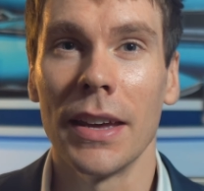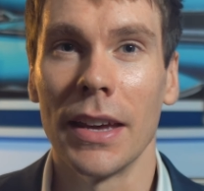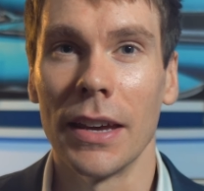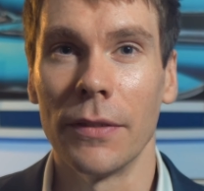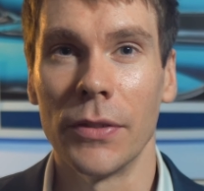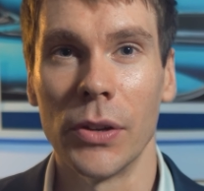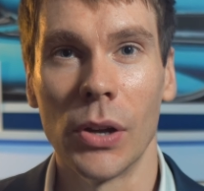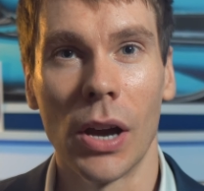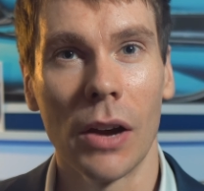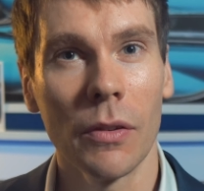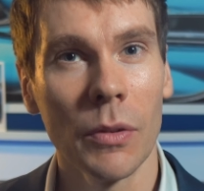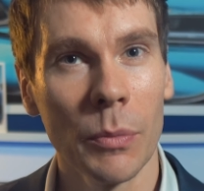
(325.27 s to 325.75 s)

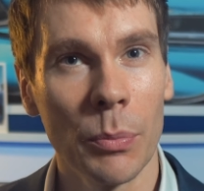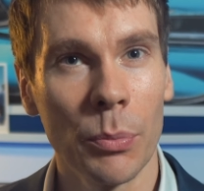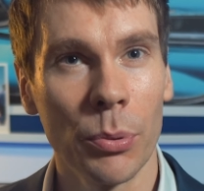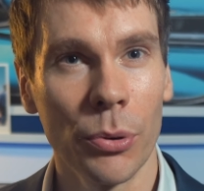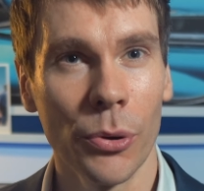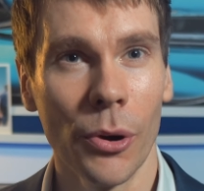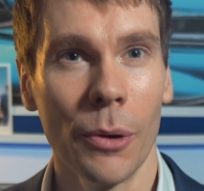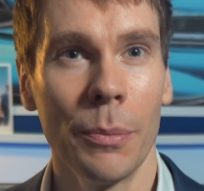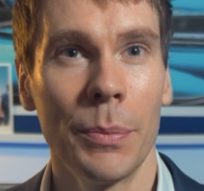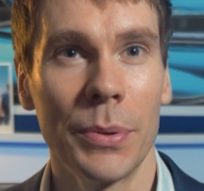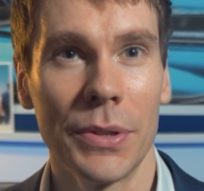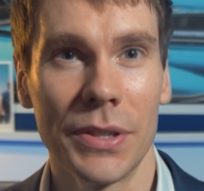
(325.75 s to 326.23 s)
If you have a
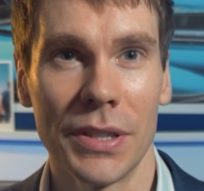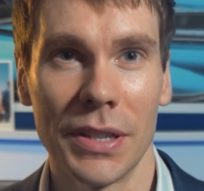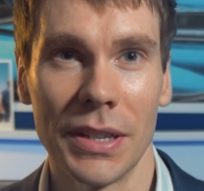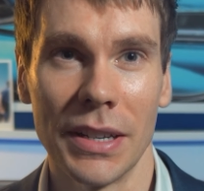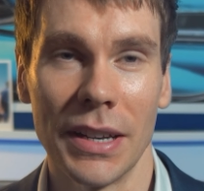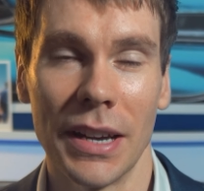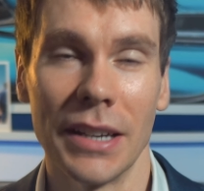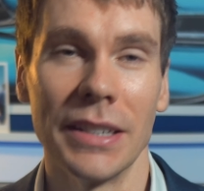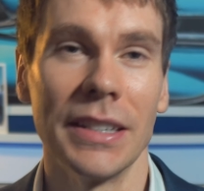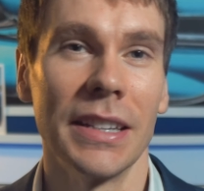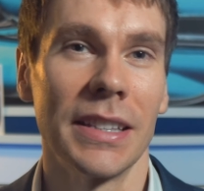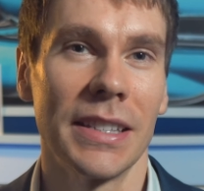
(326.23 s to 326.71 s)

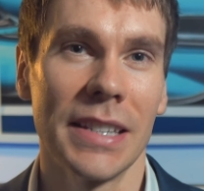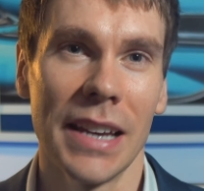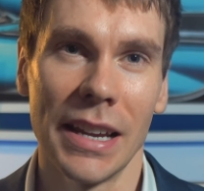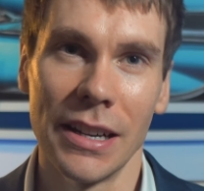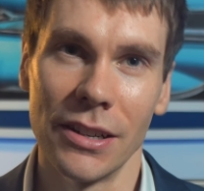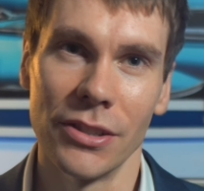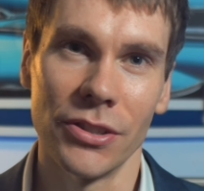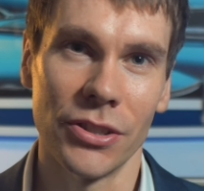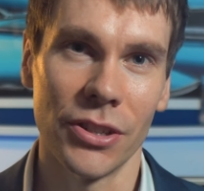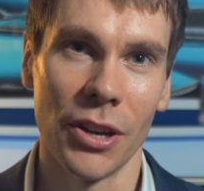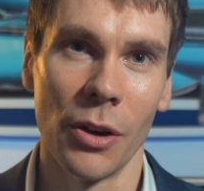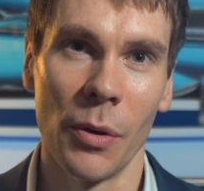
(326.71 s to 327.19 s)
property and your
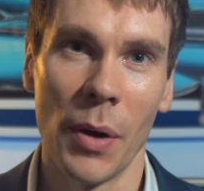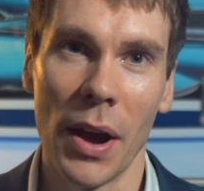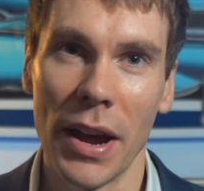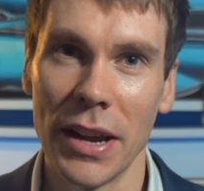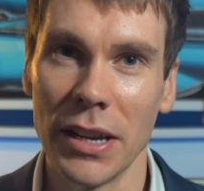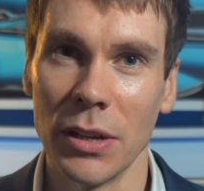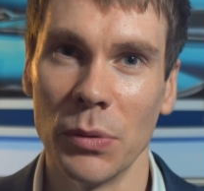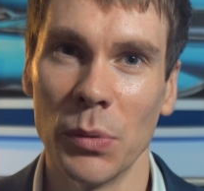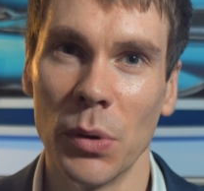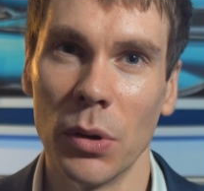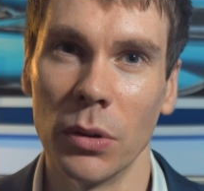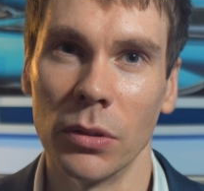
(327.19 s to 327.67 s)
tenants go
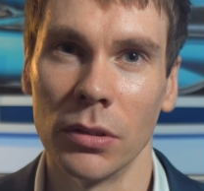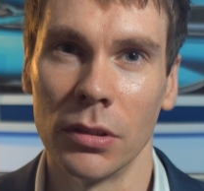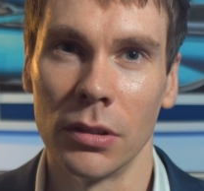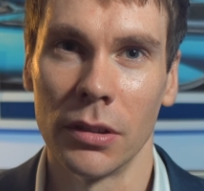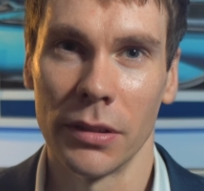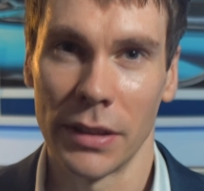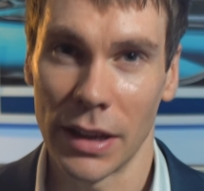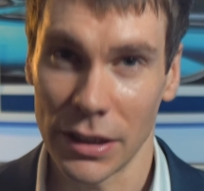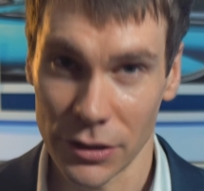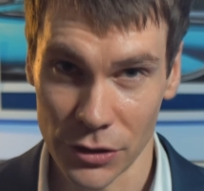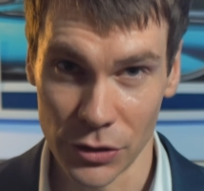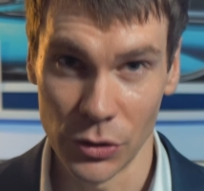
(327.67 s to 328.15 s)
AWOL,
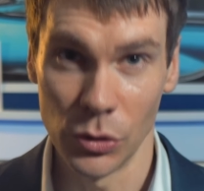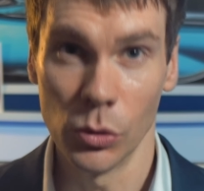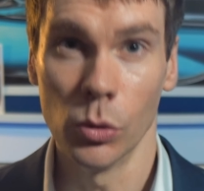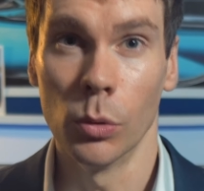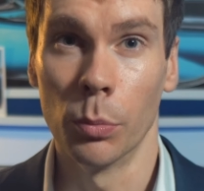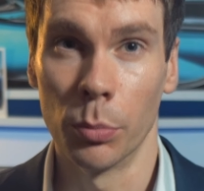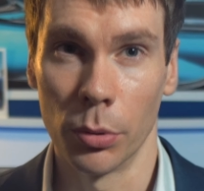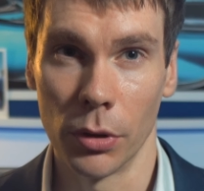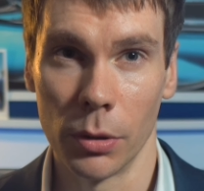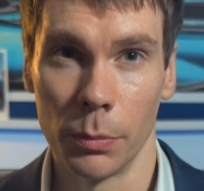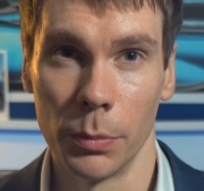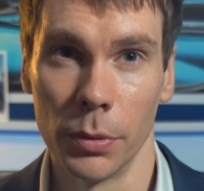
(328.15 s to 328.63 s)
that's
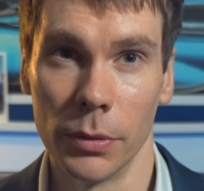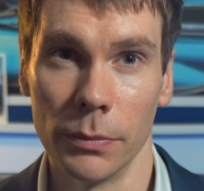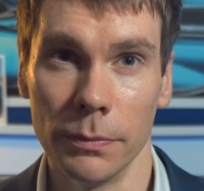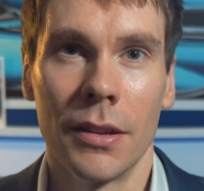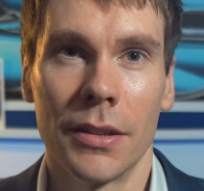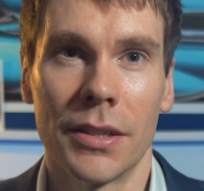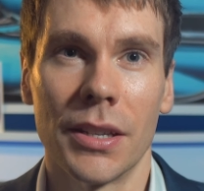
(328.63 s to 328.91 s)
your problem.